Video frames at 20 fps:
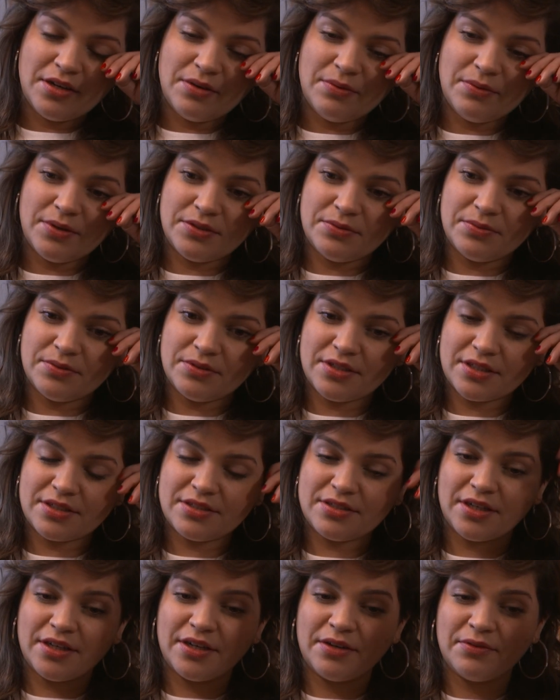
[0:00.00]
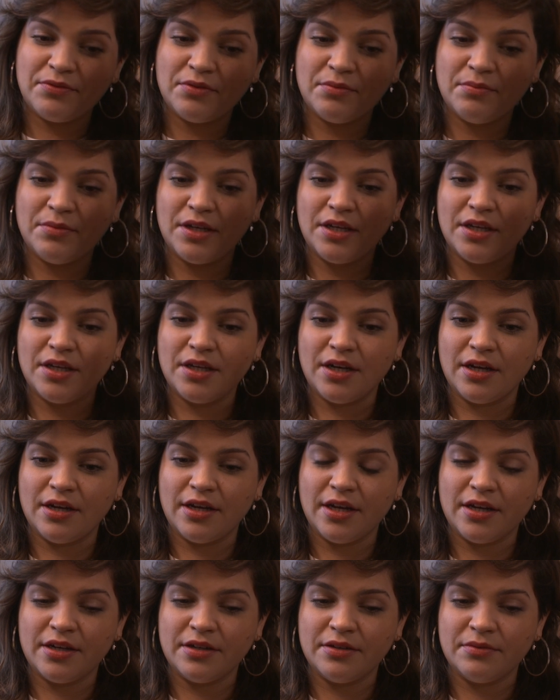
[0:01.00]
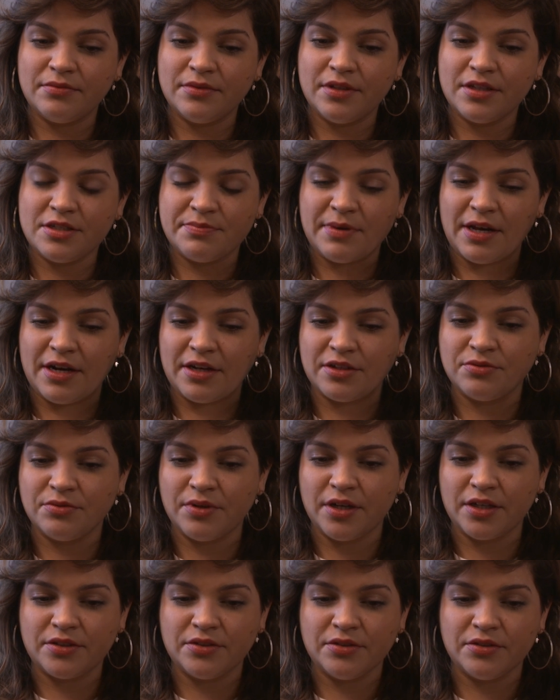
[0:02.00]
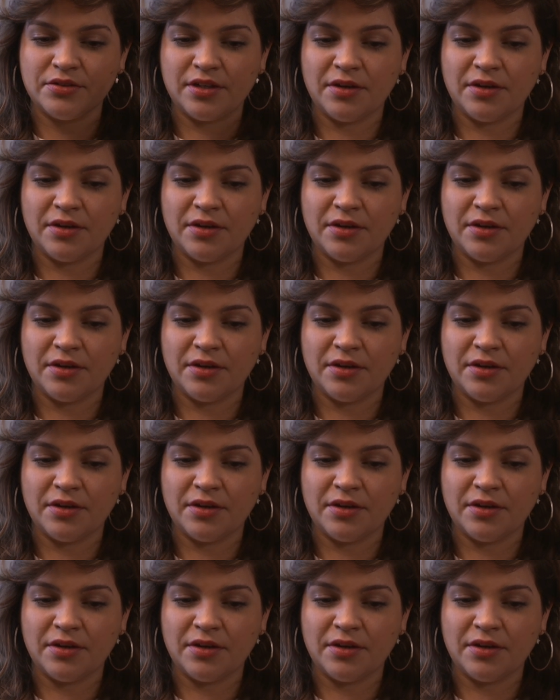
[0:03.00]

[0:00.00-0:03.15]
which was exciting for me. And I had a Hispanic director,